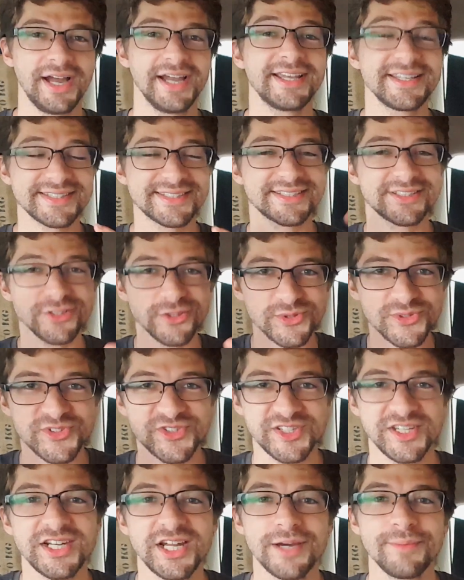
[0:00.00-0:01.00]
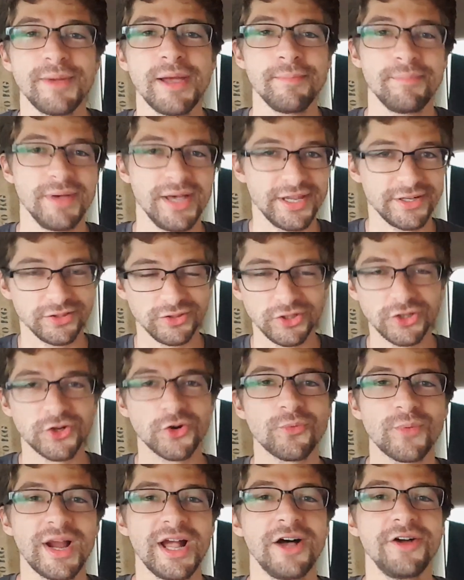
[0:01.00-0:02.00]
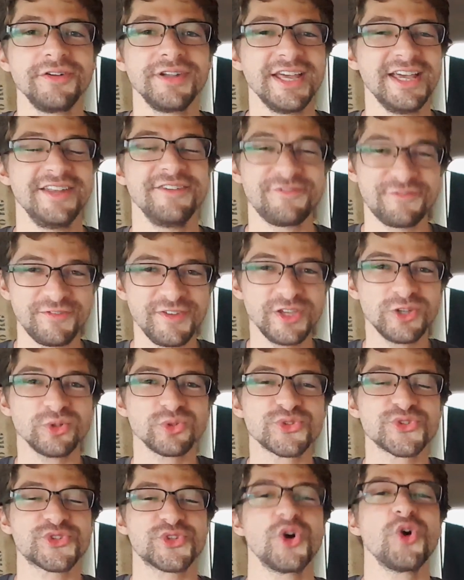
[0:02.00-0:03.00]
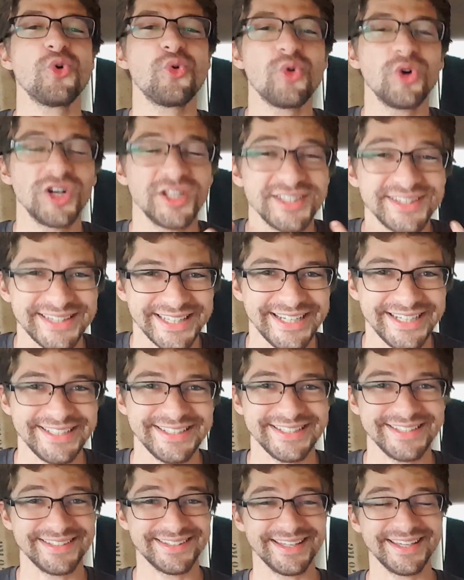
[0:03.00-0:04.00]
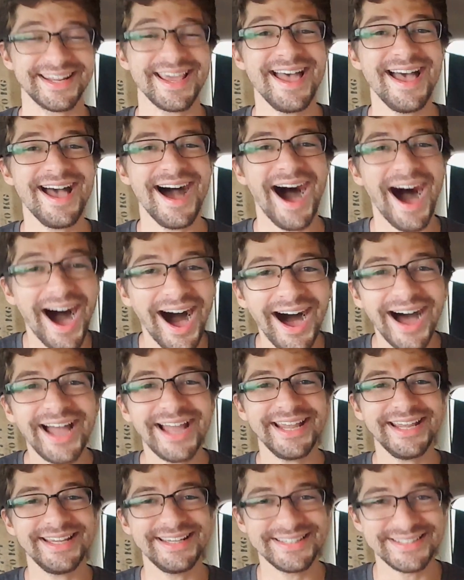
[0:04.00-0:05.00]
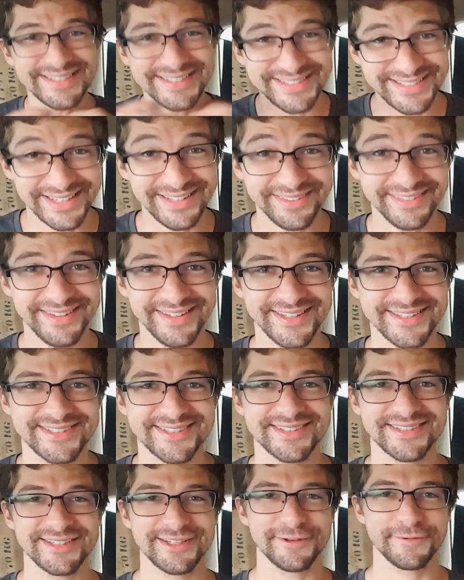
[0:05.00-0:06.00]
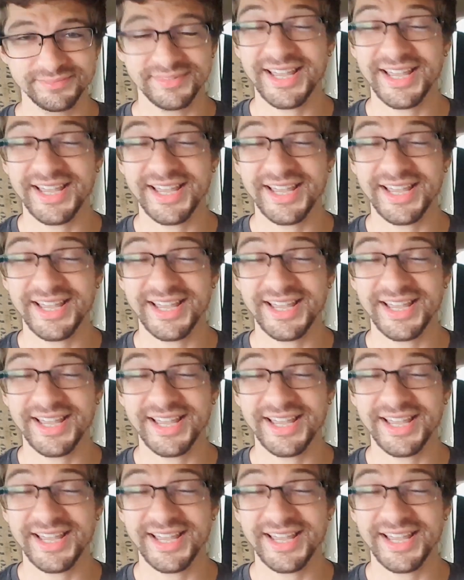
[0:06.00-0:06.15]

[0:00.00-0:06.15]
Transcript: I can still sit on my bed, look around, and feel so elated that I did this.